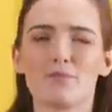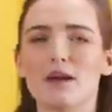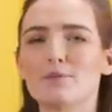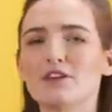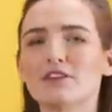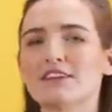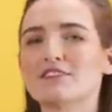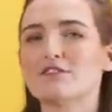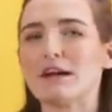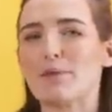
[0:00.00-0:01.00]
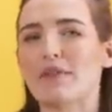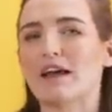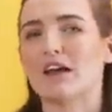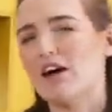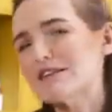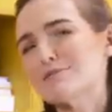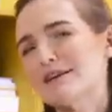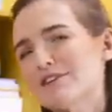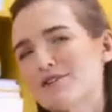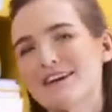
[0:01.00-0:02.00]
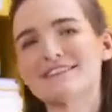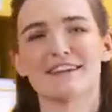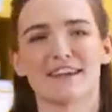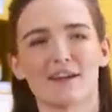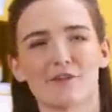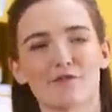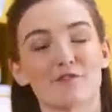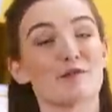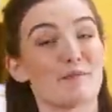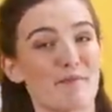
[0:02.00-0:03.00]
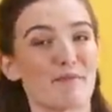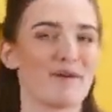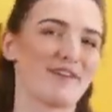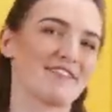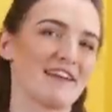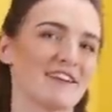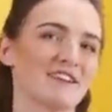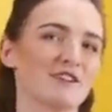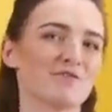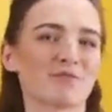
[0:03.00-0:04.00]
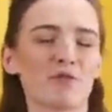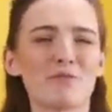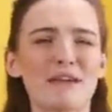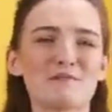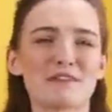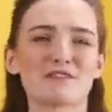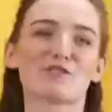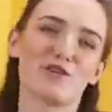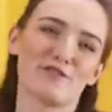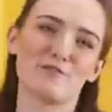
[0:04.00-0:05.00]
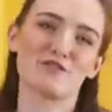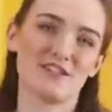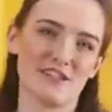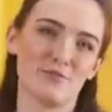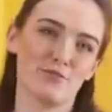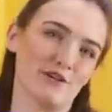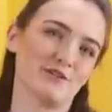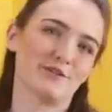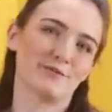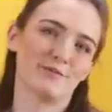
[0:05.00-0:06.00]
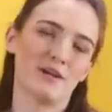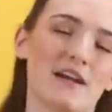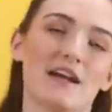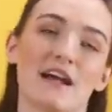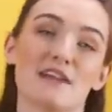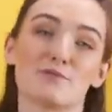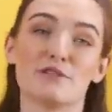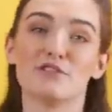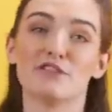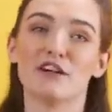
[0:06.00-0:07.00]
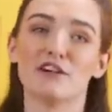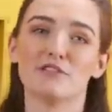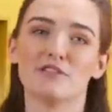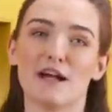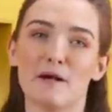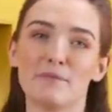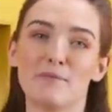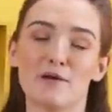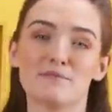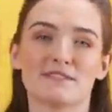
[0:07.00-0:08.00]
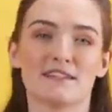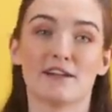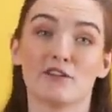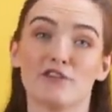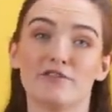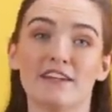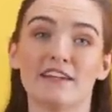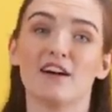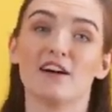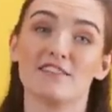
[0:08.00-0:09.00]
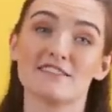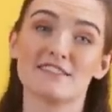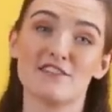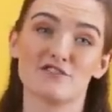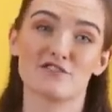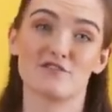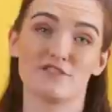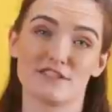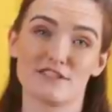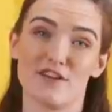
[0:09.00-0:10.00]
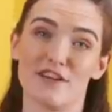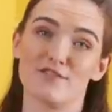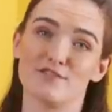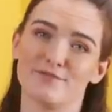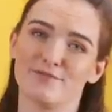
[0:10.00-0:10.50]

Maybe you need to grab that last minute train ticket for your mum's birthday, or maybe the coffee machine broke. As we all know, happy mums and coffee are essential to survival.